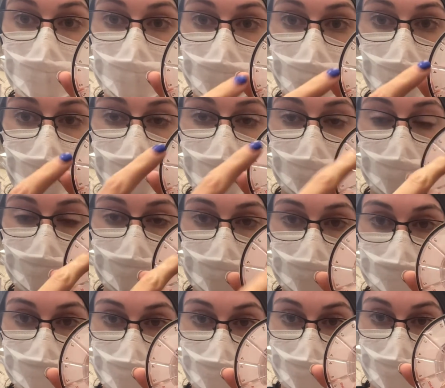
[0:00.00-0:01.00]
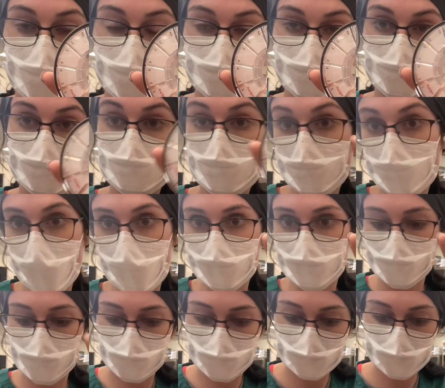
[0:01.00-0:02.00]
put one across from the other to be
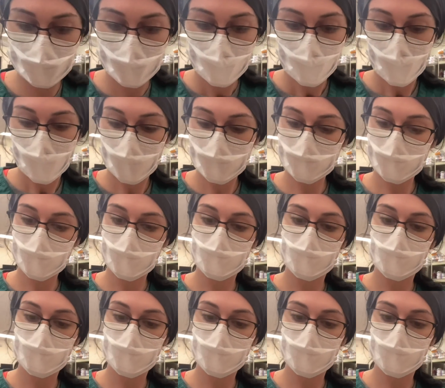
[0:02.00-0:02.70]
balanced. And then